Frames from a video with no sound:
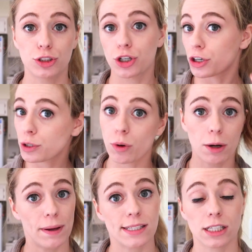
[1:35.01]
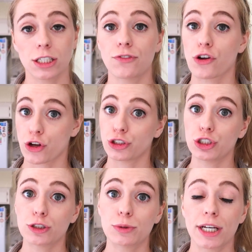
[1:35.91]
dirty work basically for their
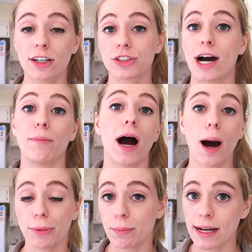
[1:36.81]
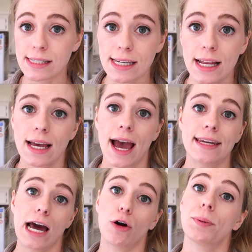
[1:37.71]
YouTube channel to help optimize it
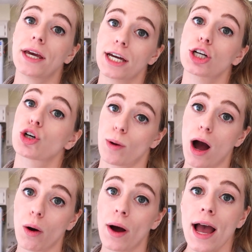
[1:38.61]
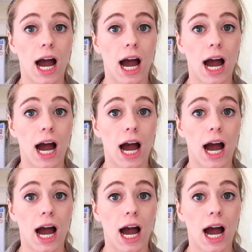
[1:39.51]
and help it grow.